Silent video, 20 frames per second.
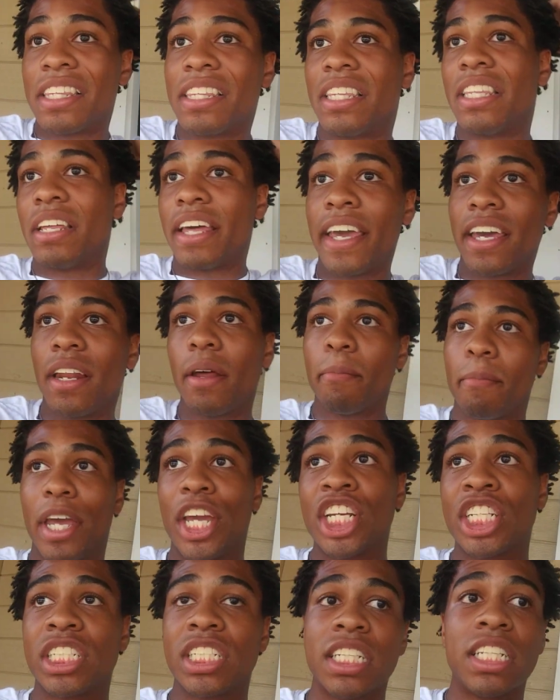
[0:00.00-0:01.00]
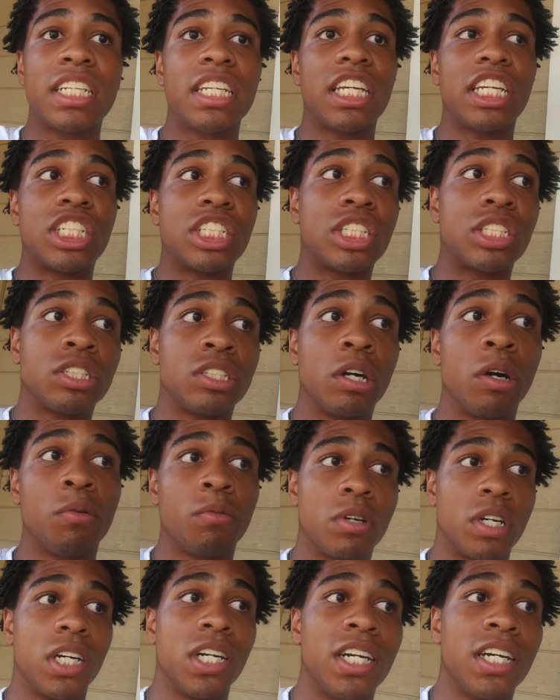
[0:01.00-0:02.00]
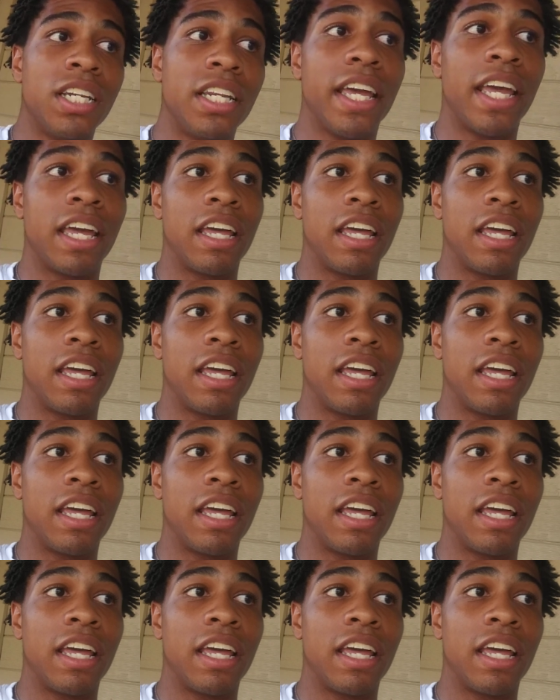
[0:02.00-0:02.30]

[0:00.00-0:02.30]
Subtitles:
the animation is so good,